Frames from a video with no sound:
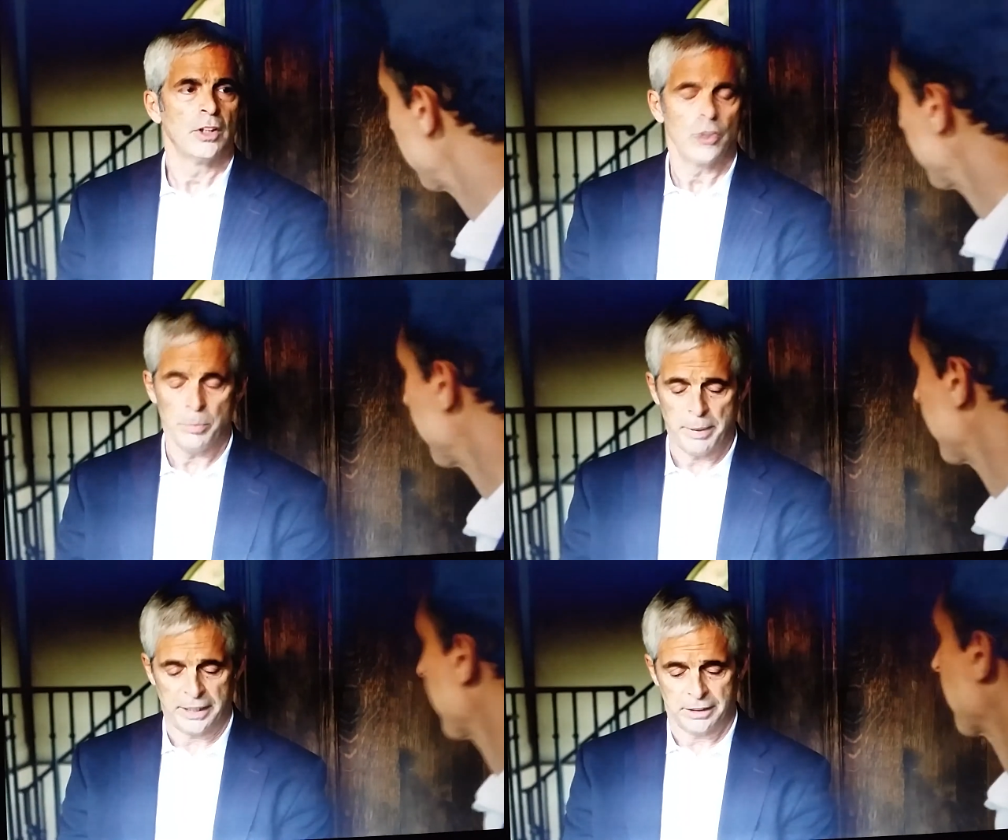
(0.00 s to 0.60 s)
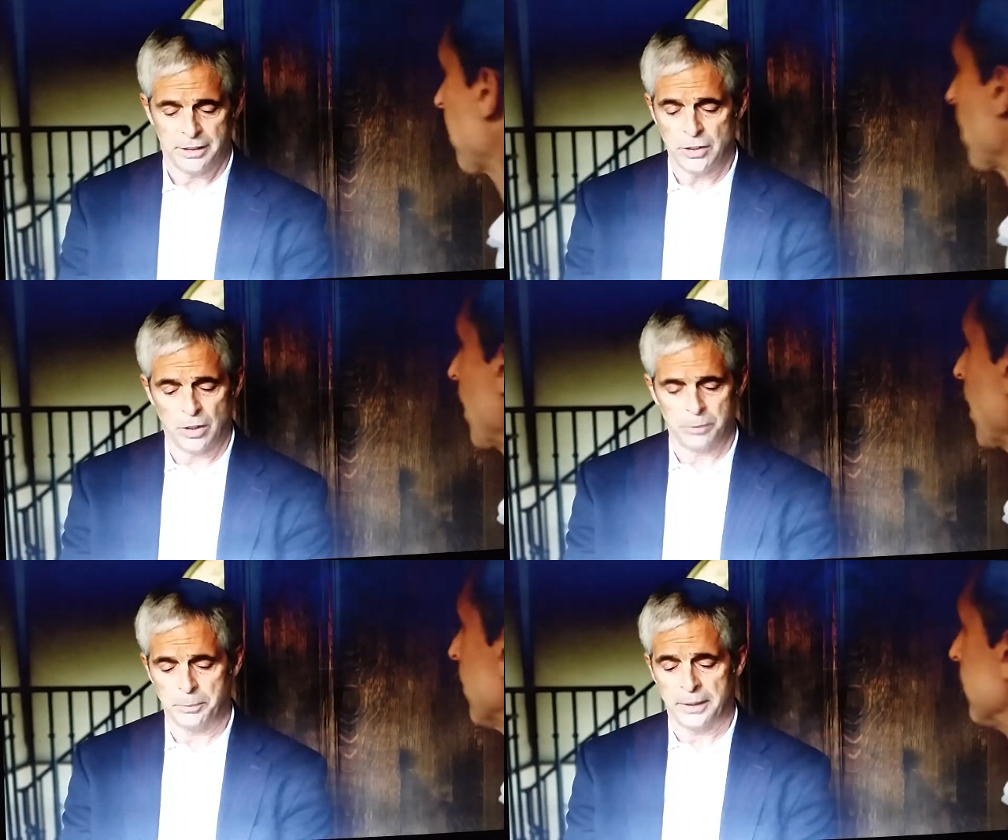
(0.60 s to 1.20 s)
You bet. You
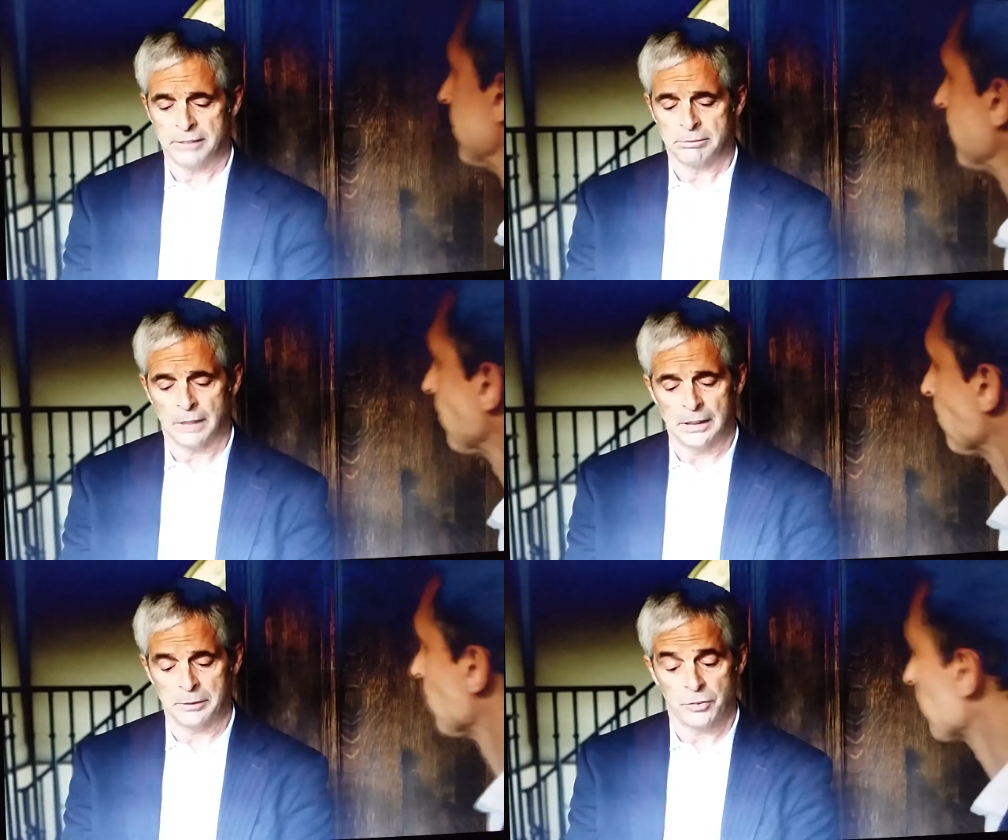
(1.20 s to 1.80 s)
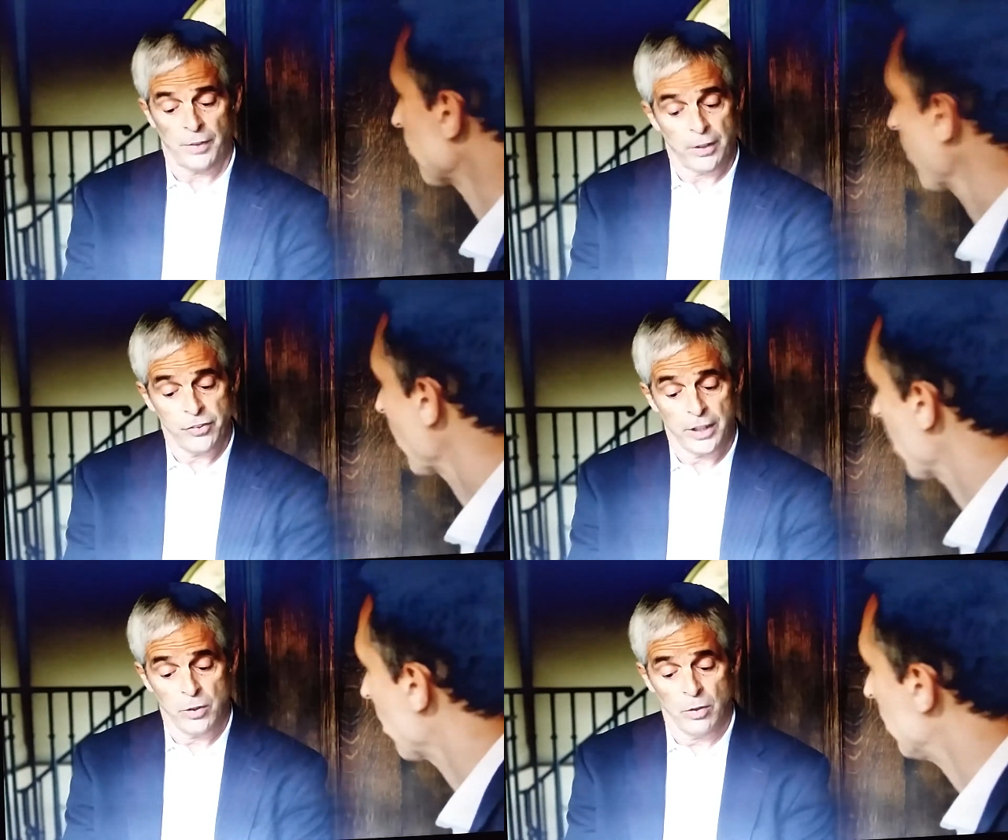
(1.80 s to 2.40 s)
know, as far as
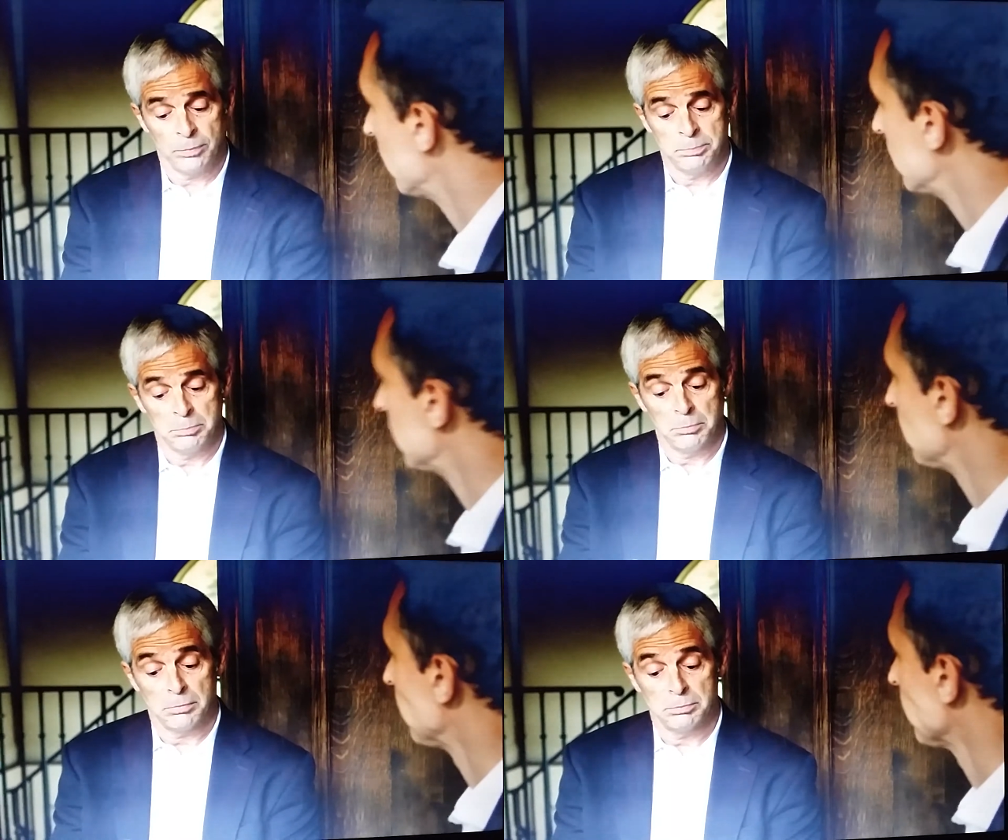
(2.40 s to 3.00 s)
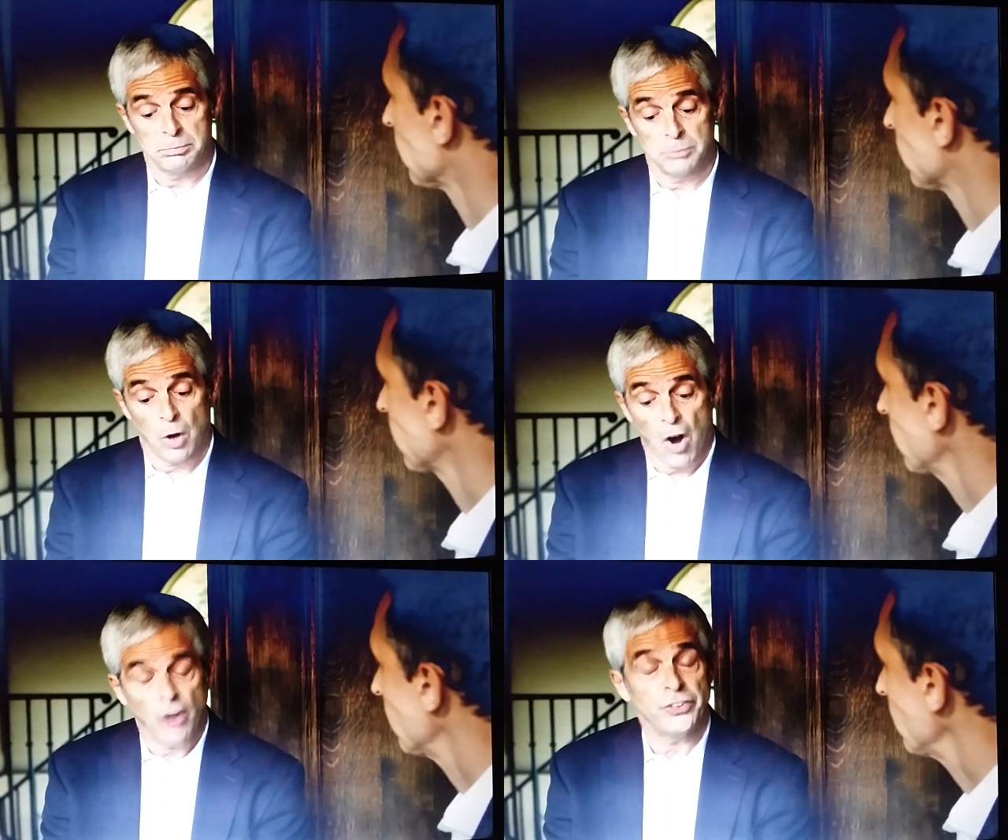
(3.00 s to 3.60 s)
I know,
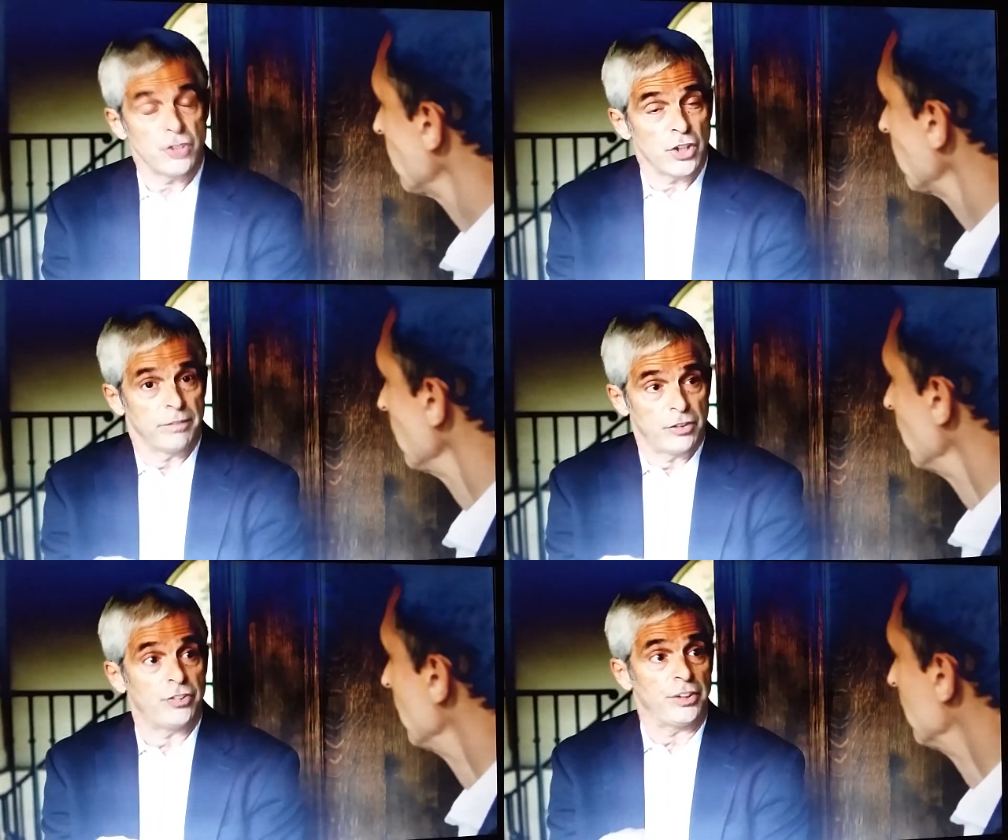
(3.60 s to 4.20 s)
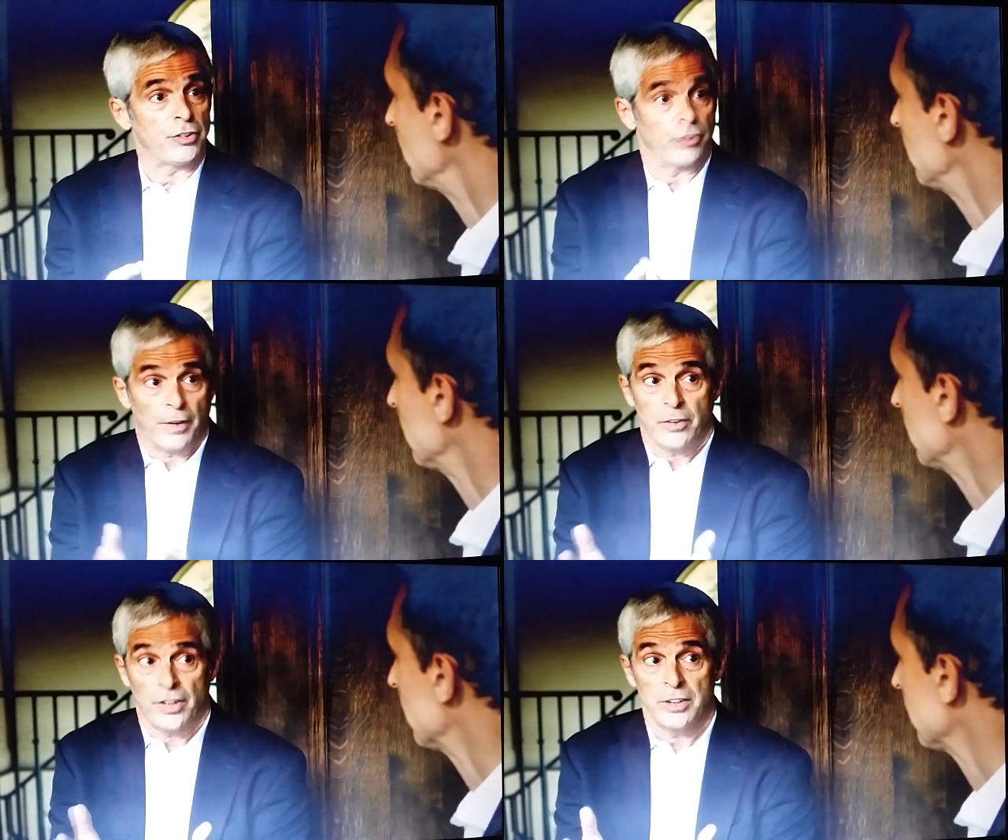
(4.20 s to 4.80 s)
all degenerative diseases, as
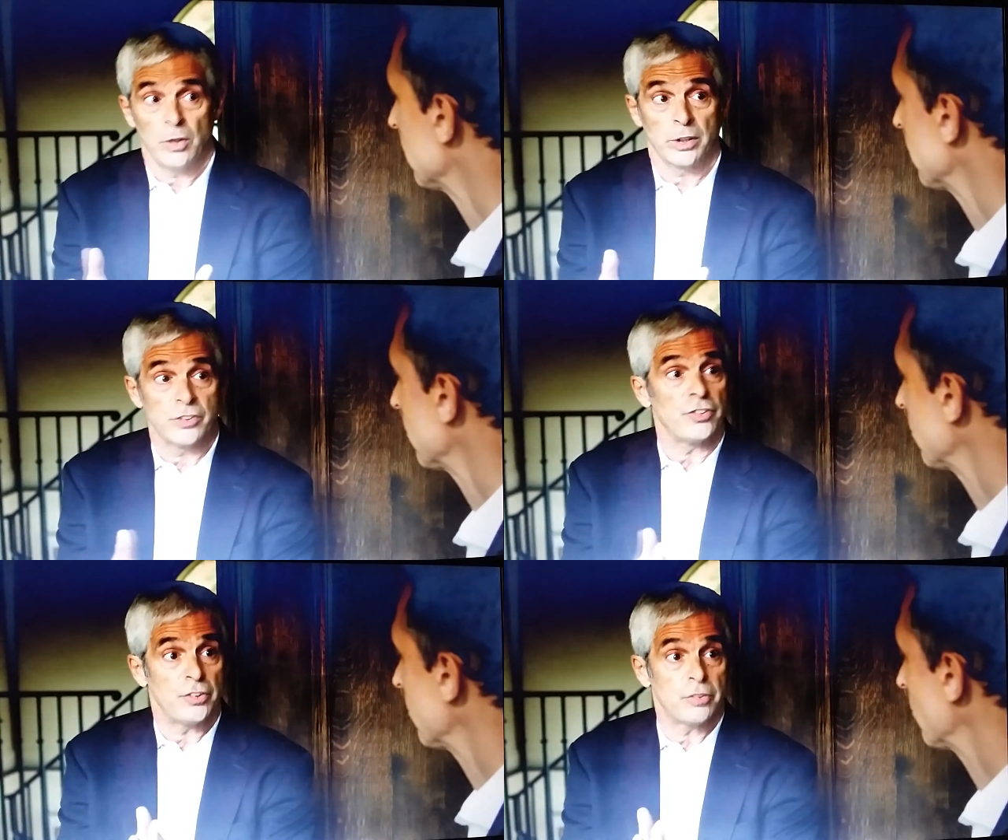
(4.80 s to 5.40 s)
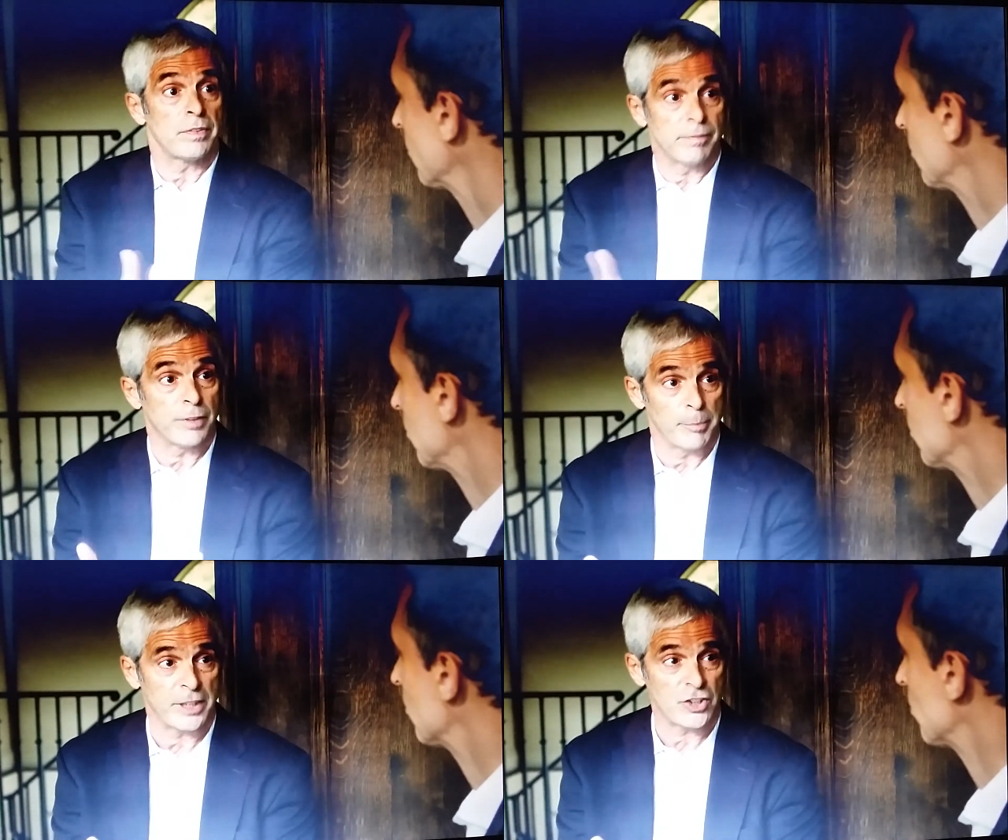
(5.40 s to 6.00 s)
far as I know, are diseases of
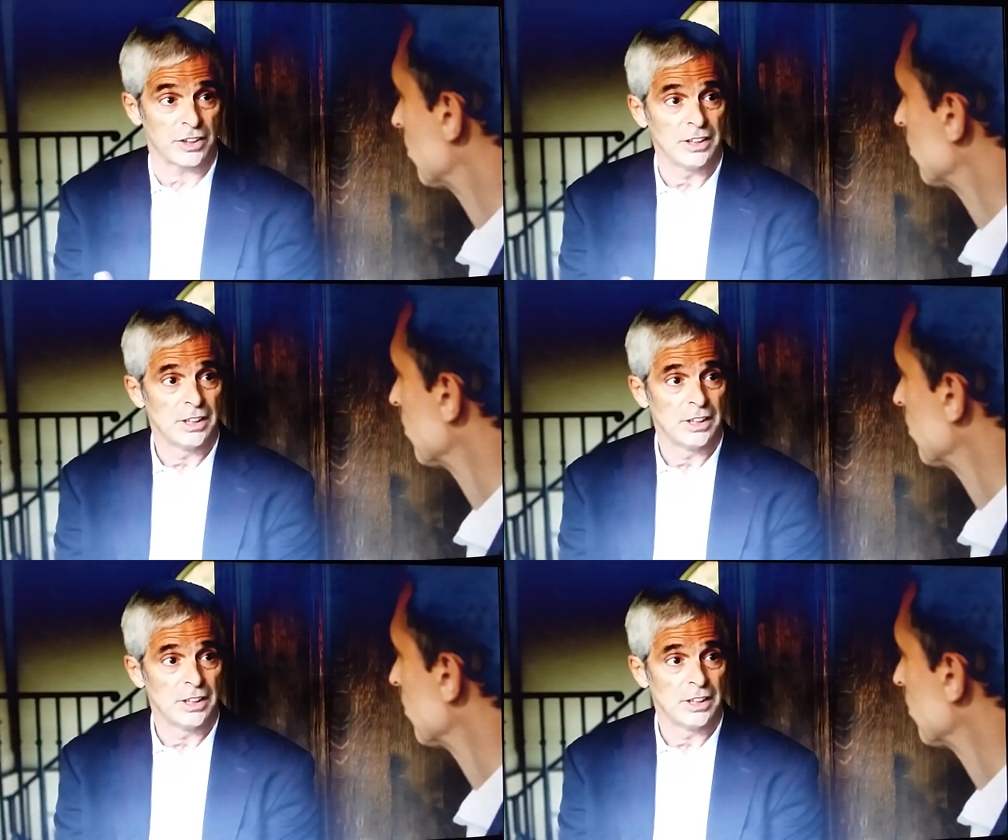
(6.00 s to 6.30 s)
inflammation.